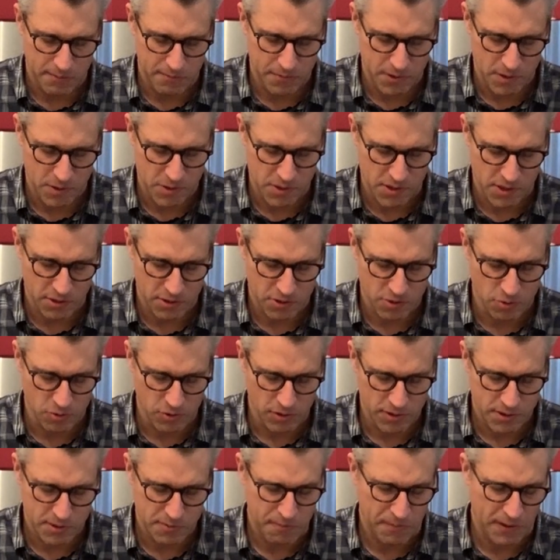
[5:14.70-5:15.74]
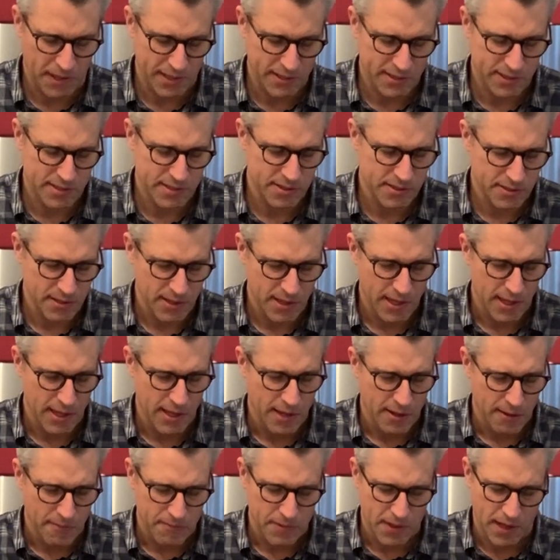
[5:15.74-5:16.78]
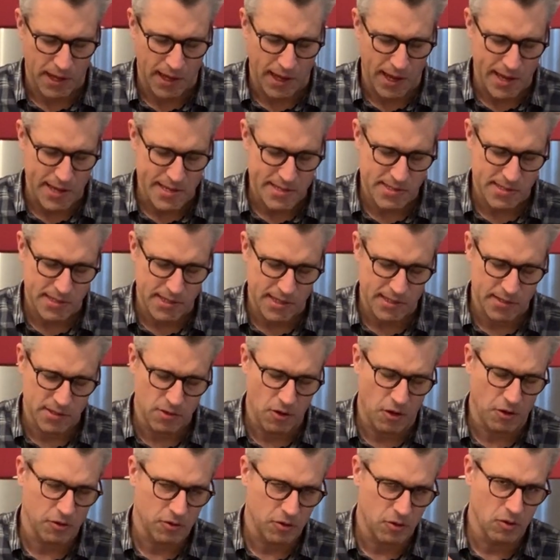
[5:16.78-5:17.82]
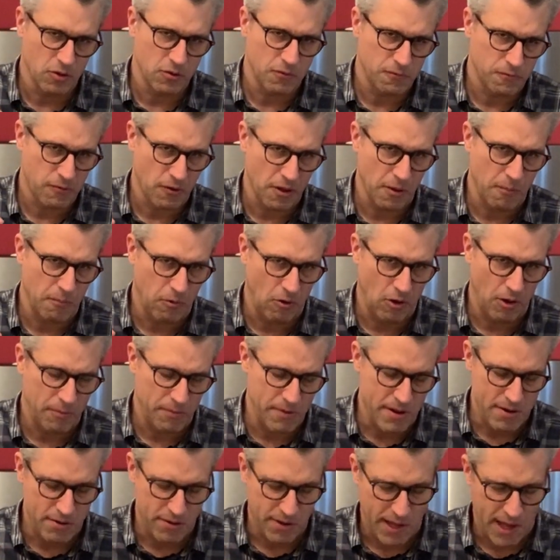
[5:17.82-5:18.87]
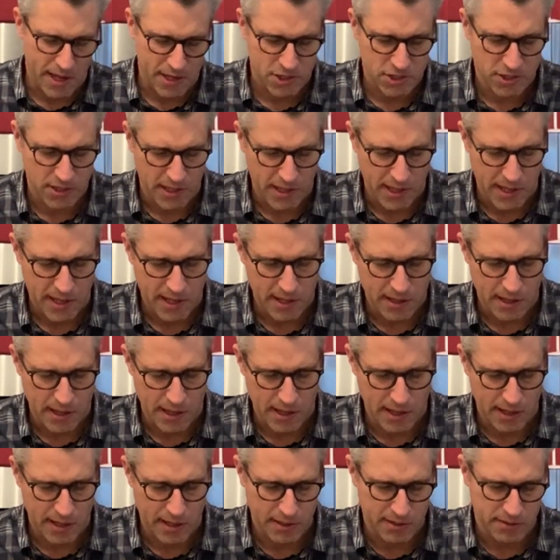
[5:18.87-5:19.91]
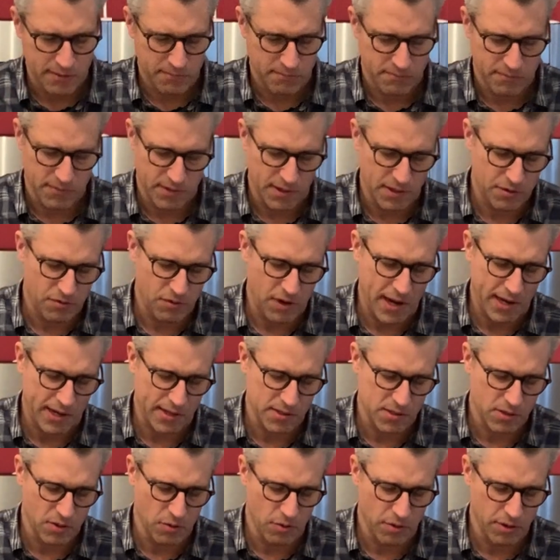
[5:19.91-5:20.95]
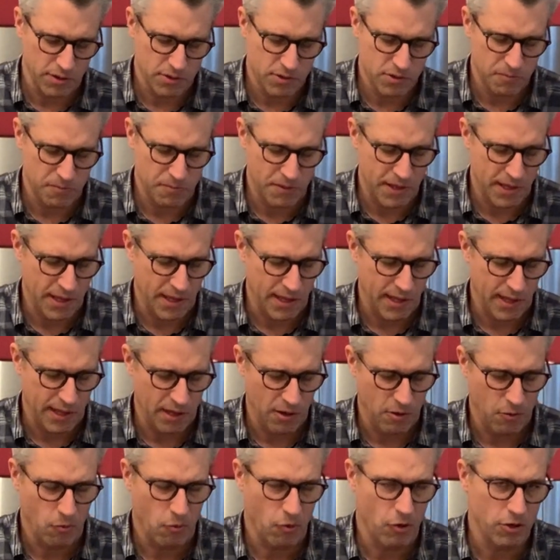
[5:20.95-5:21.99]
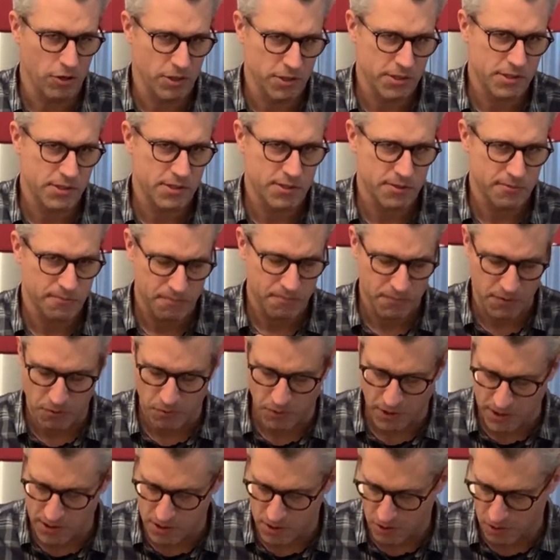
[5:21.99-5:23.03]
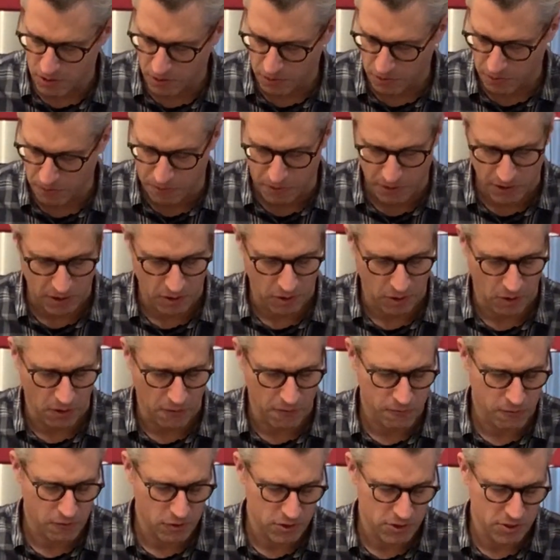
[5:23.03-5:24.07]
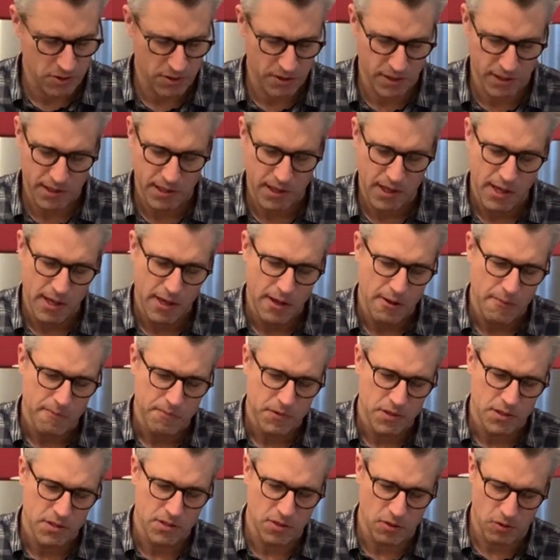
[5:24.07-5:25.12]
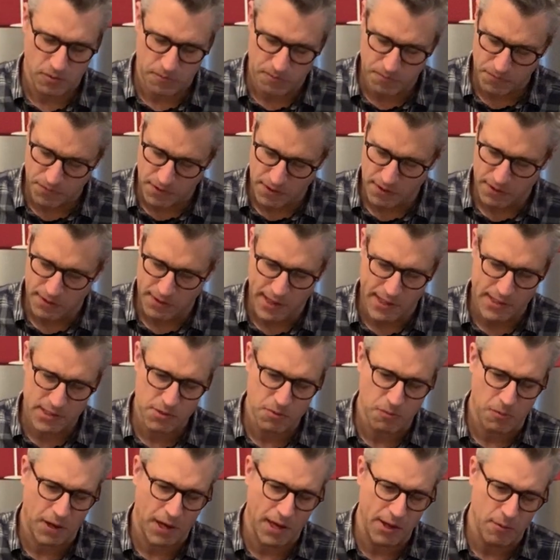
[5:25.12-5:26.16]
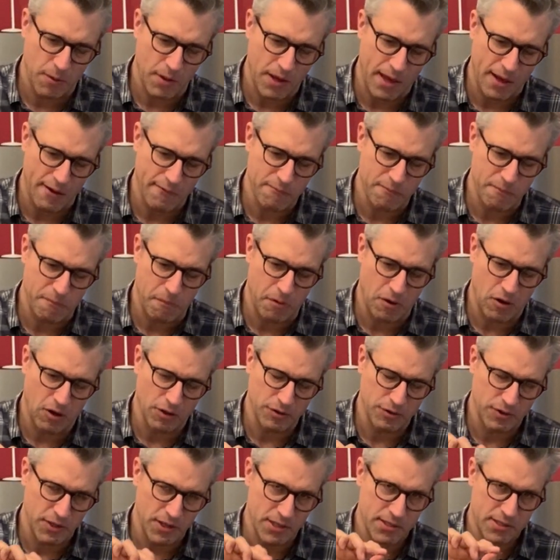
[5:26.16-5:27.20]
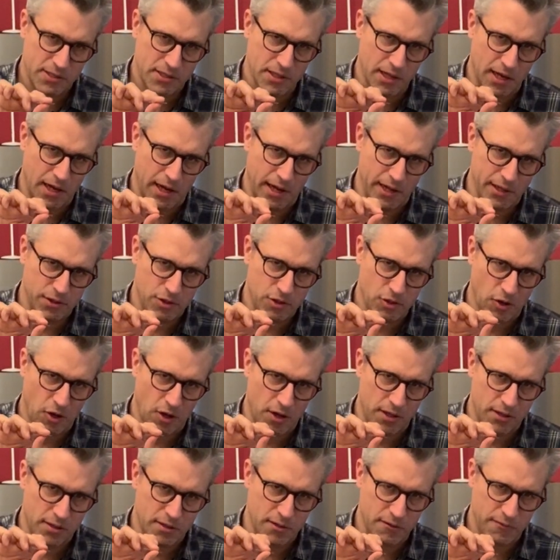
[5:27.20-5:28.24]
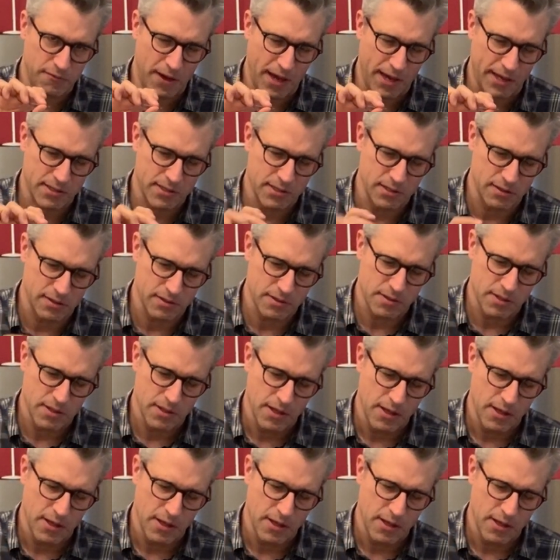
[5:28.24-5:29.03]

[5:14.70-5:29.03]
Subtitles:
using tools, but it's not good for the ball bearing actually. The drag is going to be worse when you put a lot of force on it. So that's why we have bought this alternative axles.